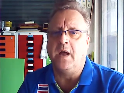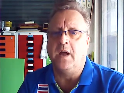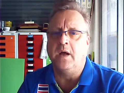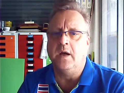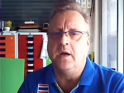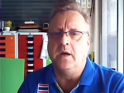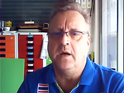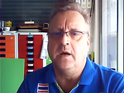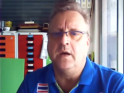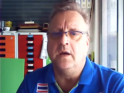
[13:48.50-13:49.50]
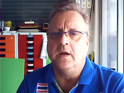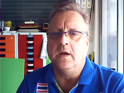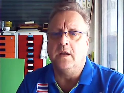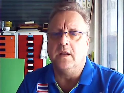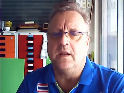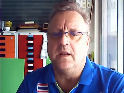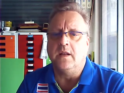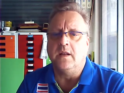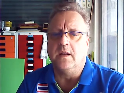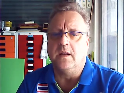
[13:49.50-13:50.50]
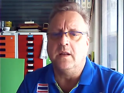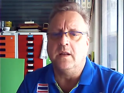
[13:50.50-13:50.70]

(no one is talking)